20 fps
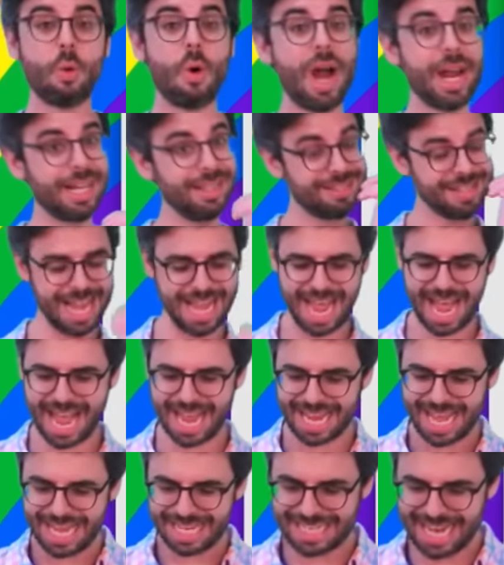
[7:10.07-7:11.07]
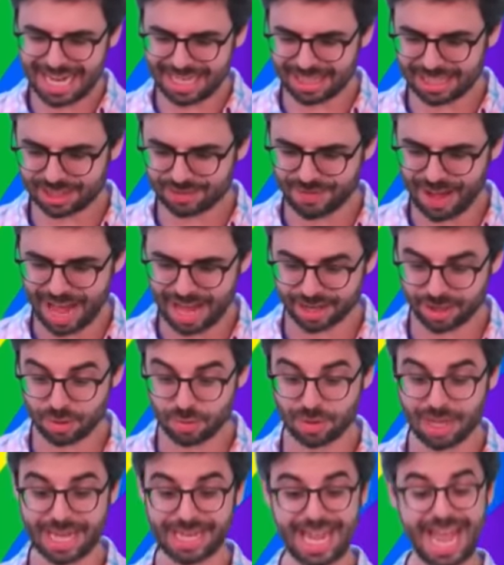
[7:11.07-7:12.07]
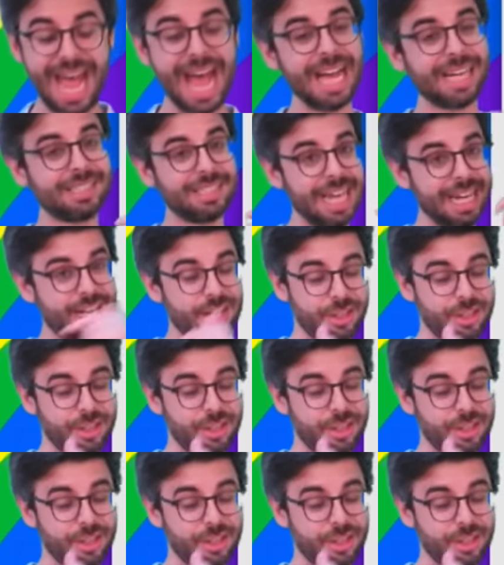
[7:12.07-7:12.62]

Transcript: where I can say, hey, take this value, like x, and